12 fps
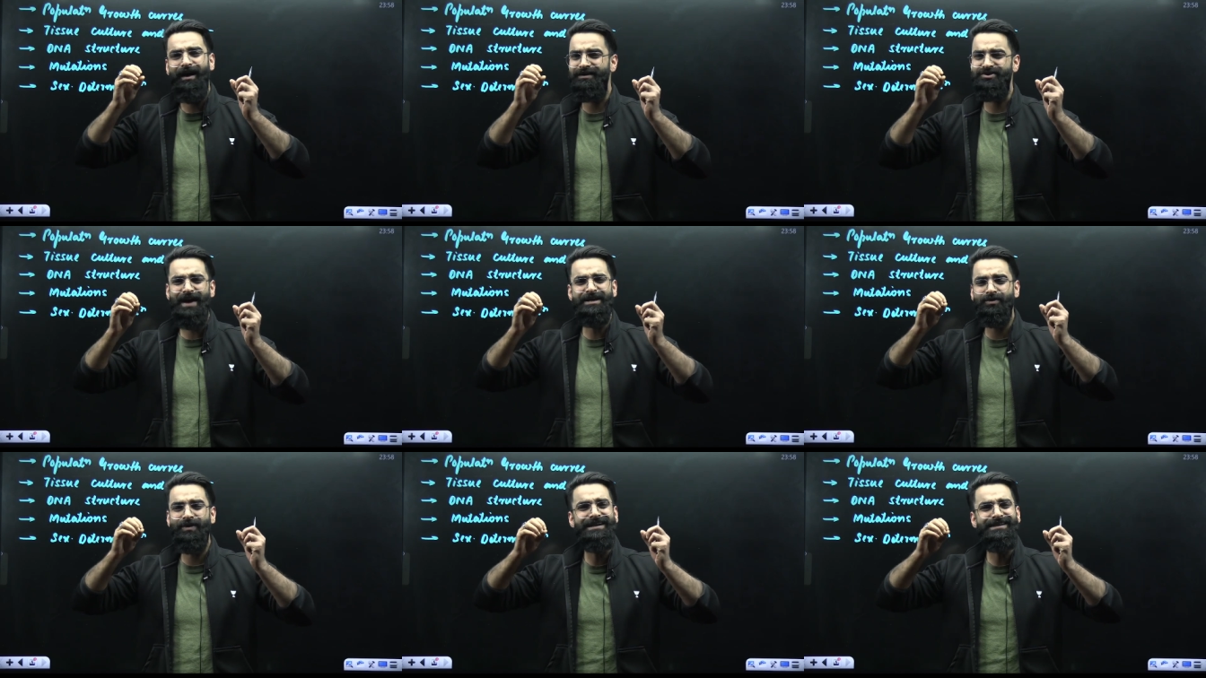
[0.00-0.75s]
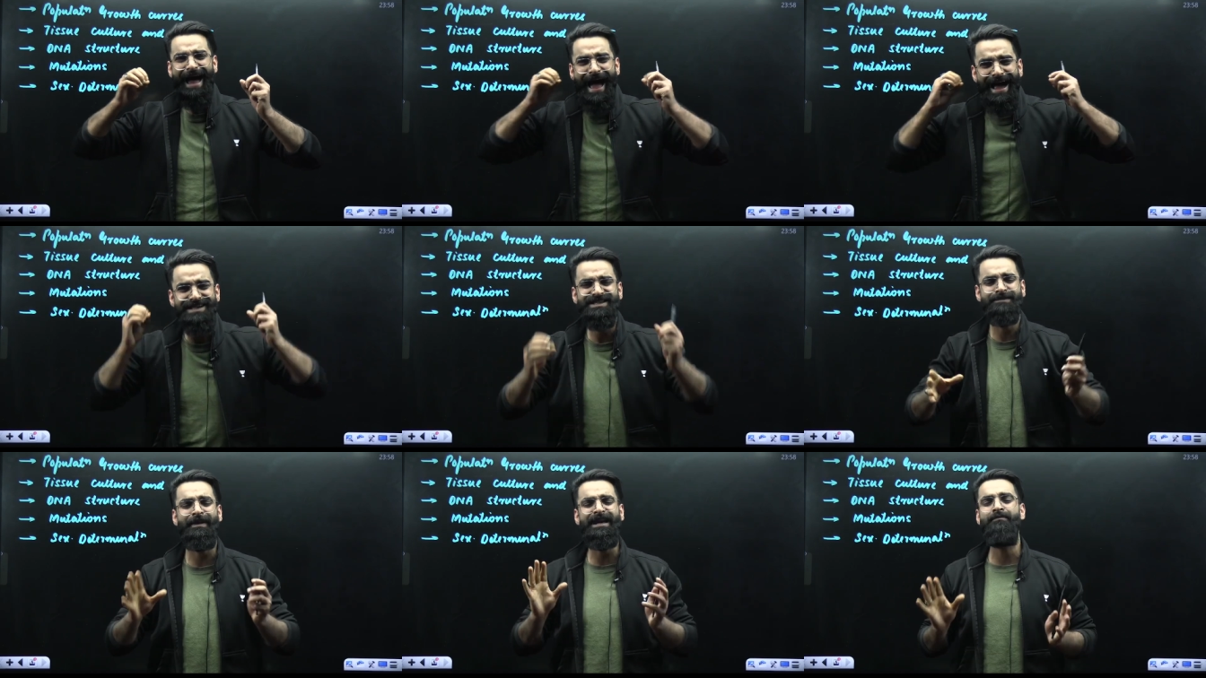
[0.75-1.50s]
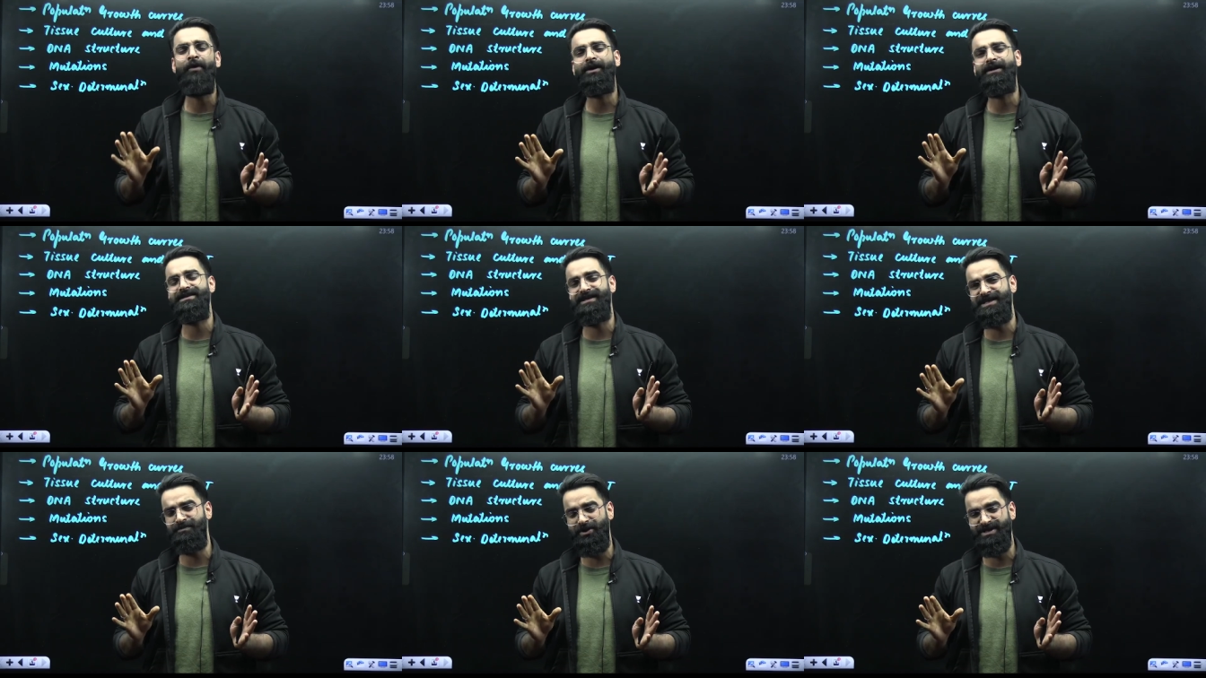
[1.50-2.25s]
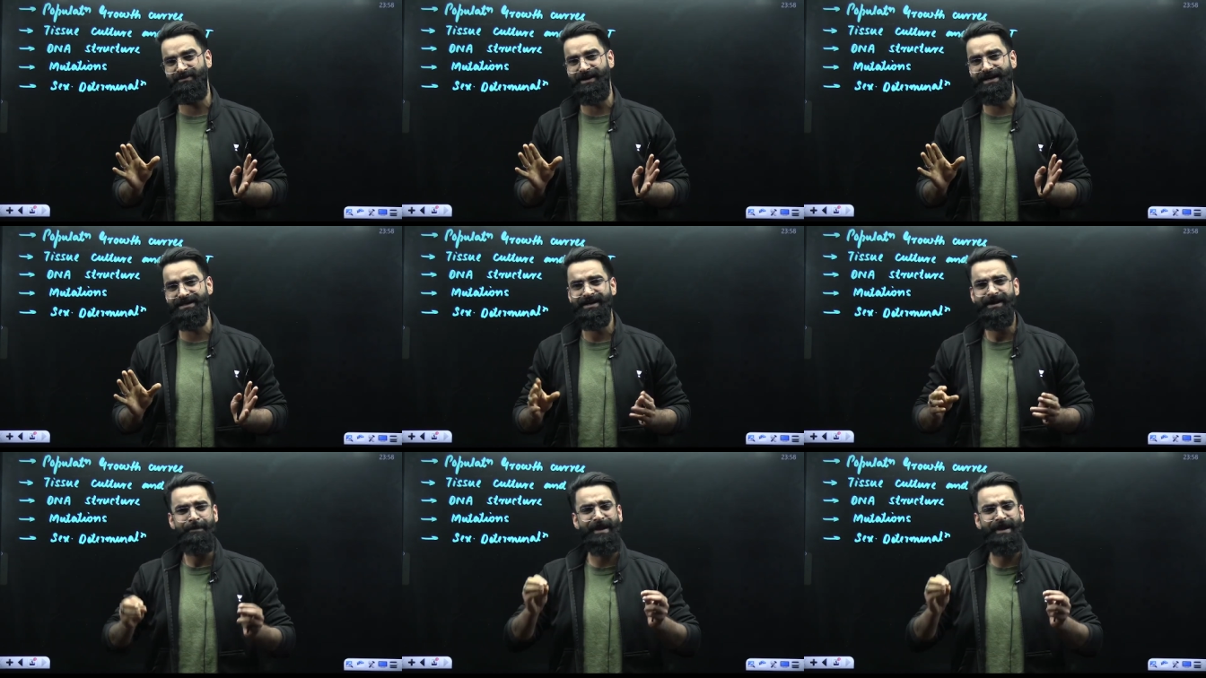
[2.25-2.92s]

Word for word: uh, try to write as many mock tests as possible, guys.